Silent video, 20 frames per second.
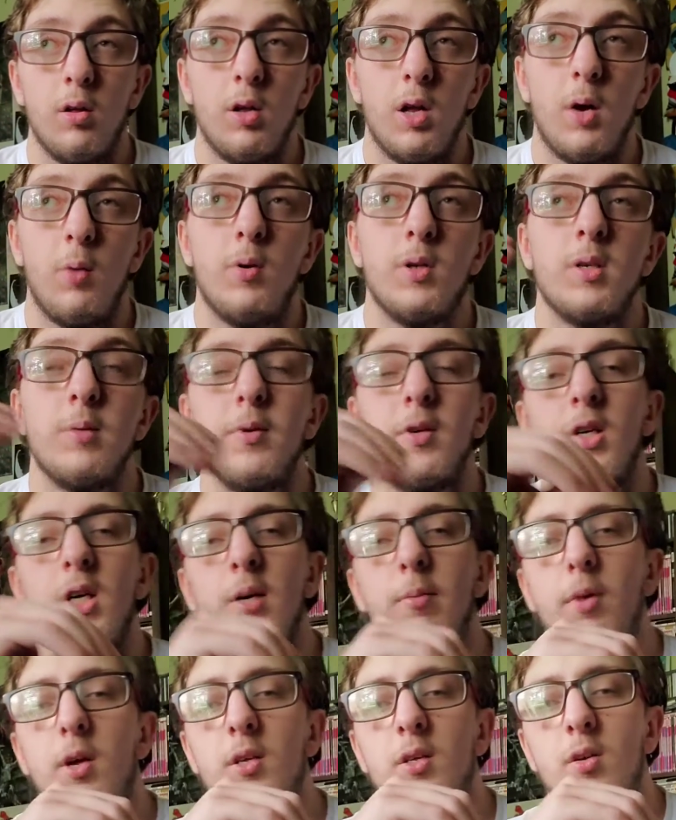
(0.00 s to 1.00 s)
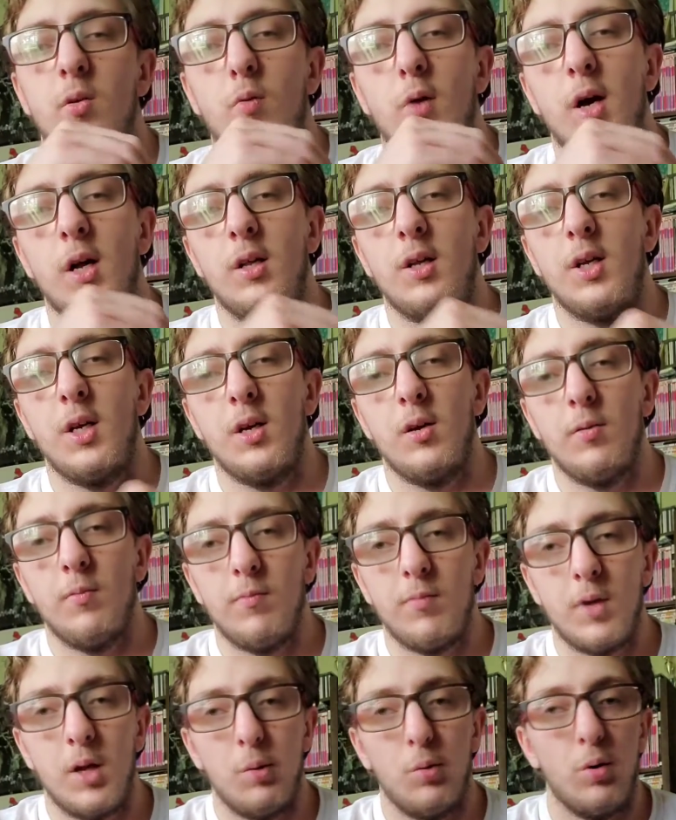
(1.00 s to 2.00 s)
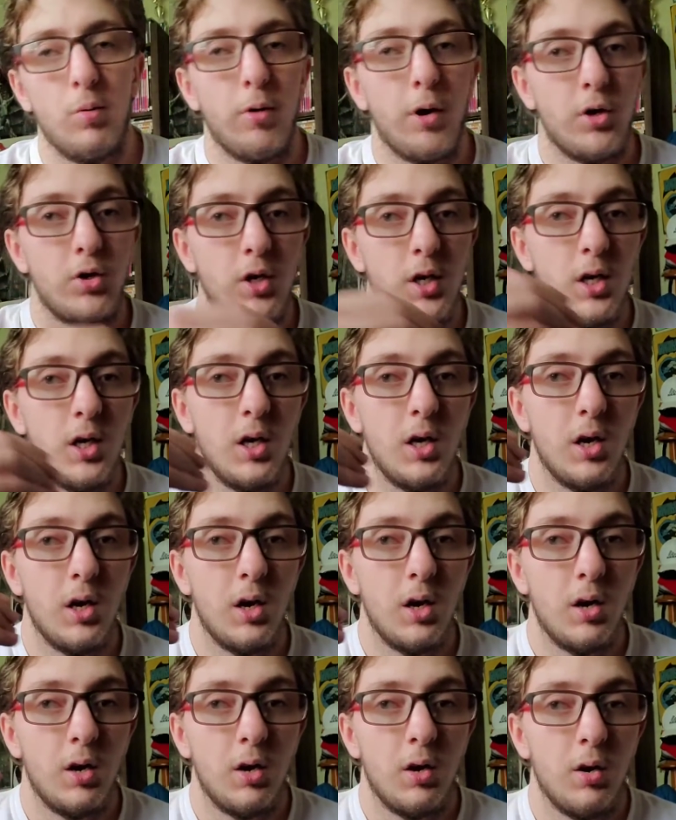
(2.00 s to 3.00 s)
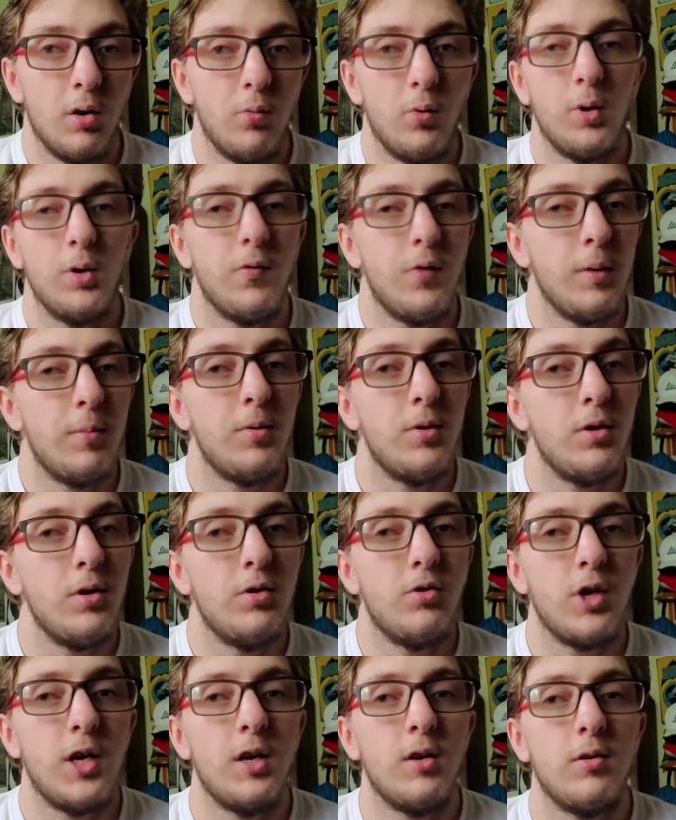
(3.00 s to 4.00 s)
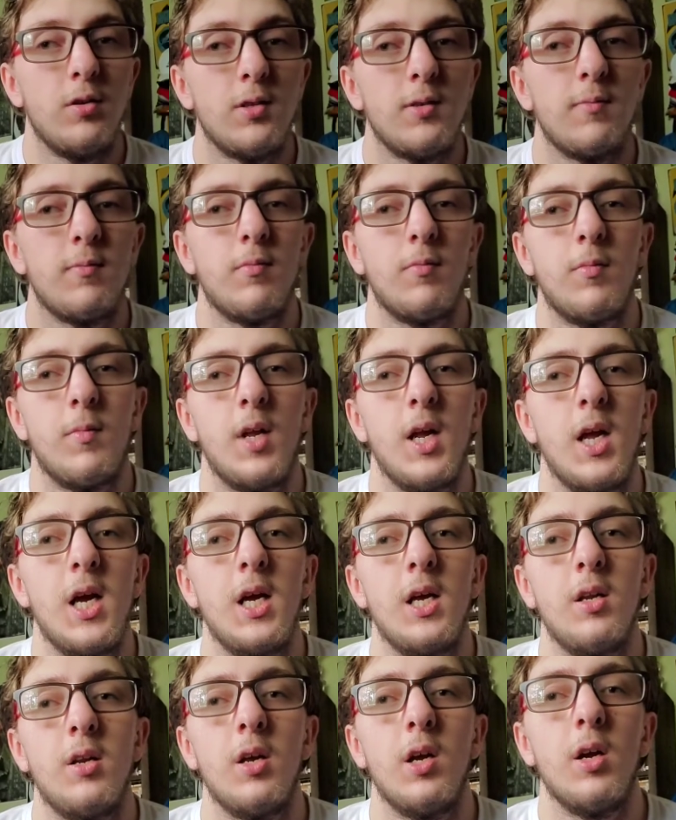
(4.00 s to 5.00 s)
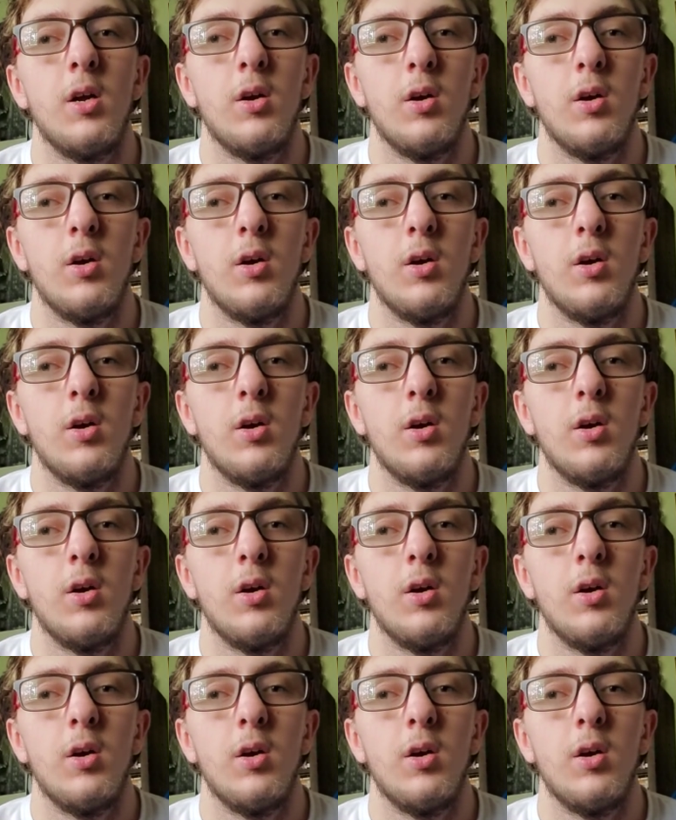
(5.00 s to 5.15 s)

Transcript: I was at my grandma's a while ago and we were watching we were flipping through the channels and